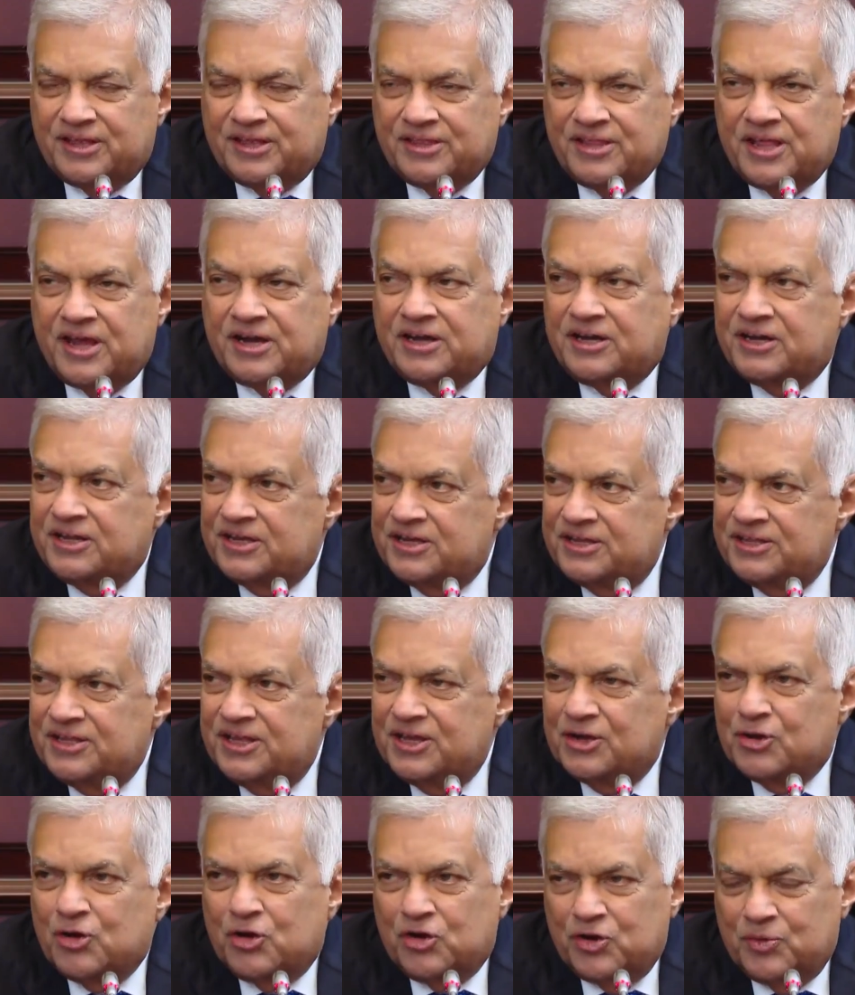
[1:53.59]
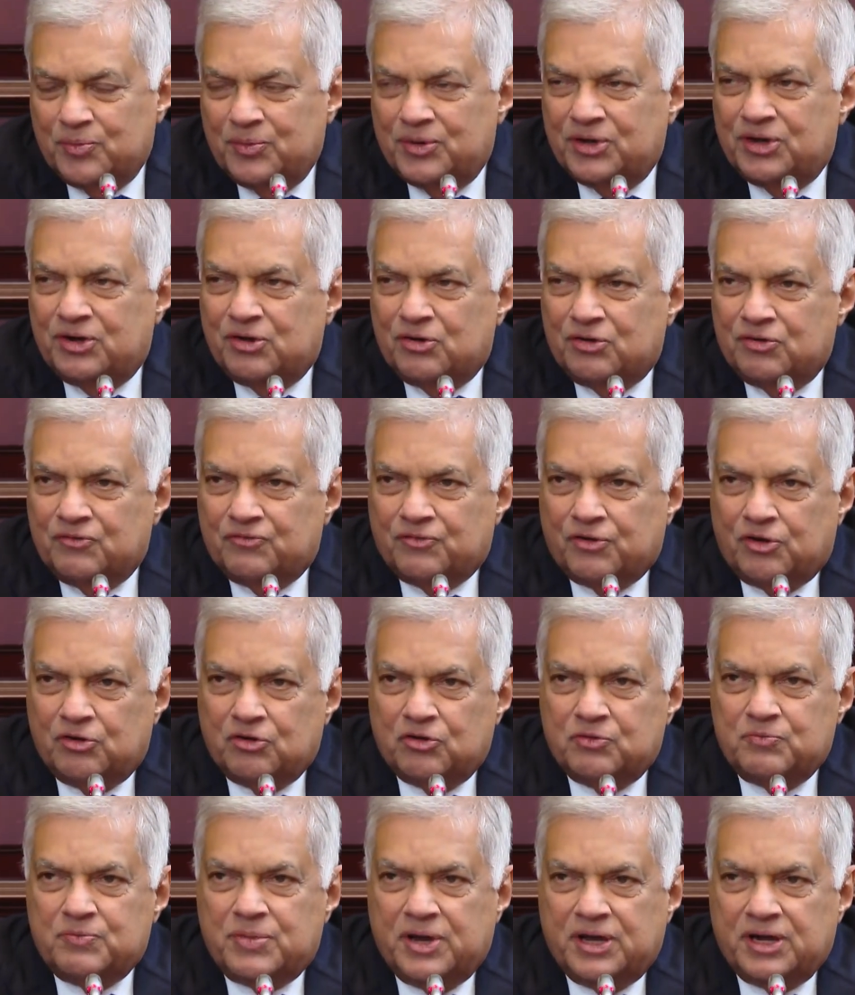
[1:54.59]
That turned the economy around,
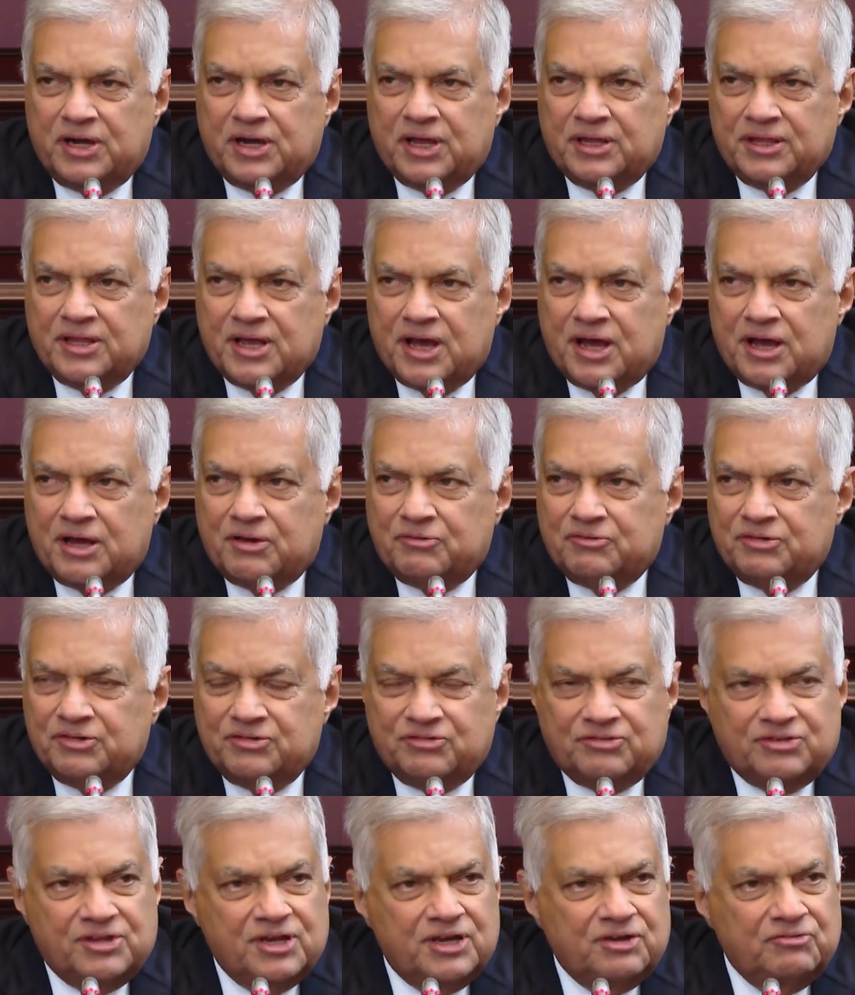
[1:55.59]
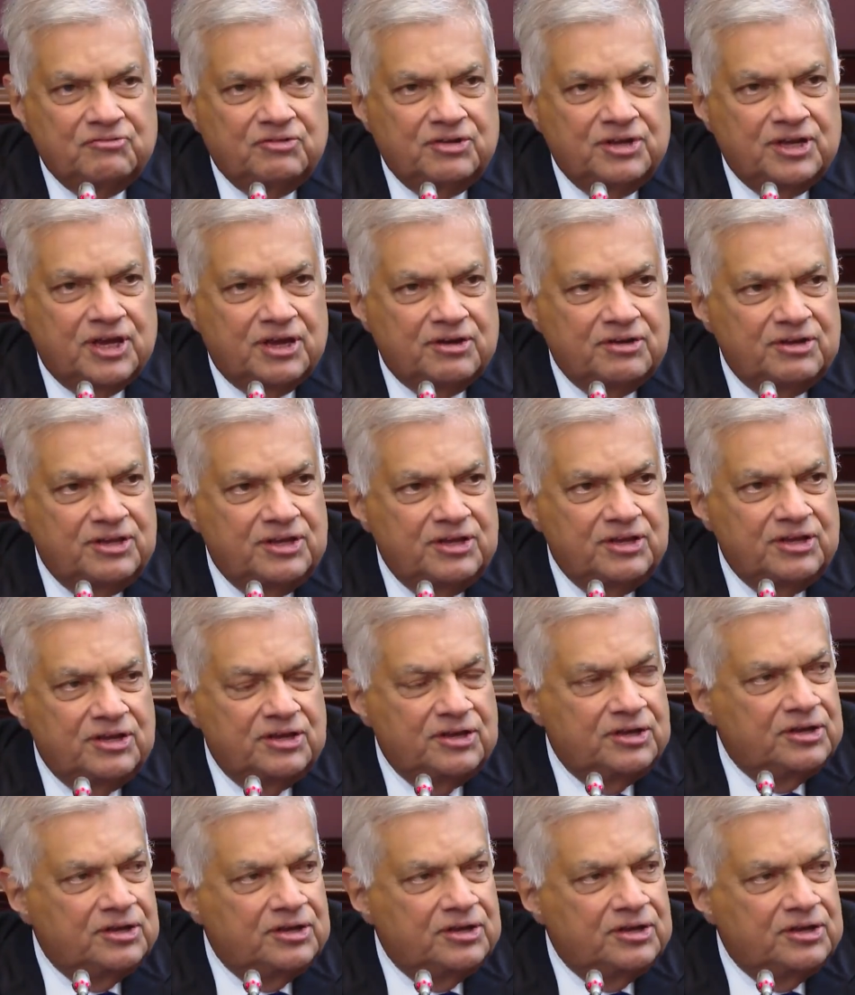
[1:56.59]
followed by another harvest. Then we had the